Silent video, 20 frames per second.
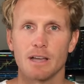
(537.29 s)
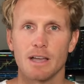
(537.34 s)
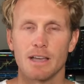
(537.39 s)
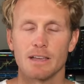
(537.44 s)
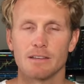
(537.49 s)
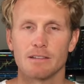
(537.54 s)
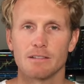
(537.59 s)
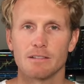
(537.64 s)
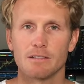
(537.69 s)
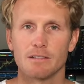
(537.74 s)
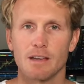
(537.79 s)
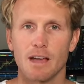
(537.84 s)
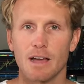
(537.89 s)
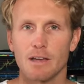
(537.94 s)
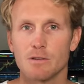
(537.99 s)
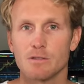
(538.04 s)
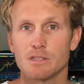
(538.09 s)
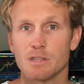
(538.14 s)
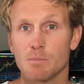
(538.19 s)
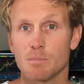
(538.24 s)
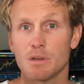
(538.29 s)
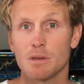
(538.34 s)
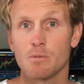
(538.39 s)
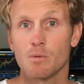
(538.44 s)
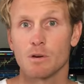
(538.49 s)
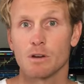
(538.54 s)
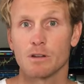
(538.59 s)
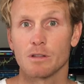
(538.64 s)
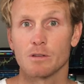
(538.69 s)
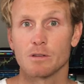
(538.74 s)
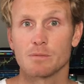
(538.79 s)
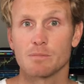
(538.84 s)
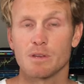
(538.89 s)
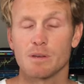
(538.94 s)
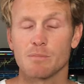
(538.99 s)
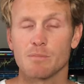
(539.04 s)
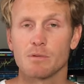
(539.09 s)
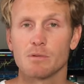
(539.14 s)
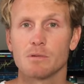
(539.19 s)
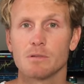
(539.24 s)
And I used to be one of those
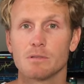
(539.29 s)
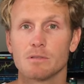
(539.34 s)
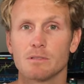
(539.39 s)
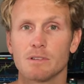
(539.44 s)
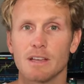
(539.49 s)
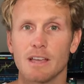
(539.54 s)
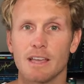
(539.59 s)
people.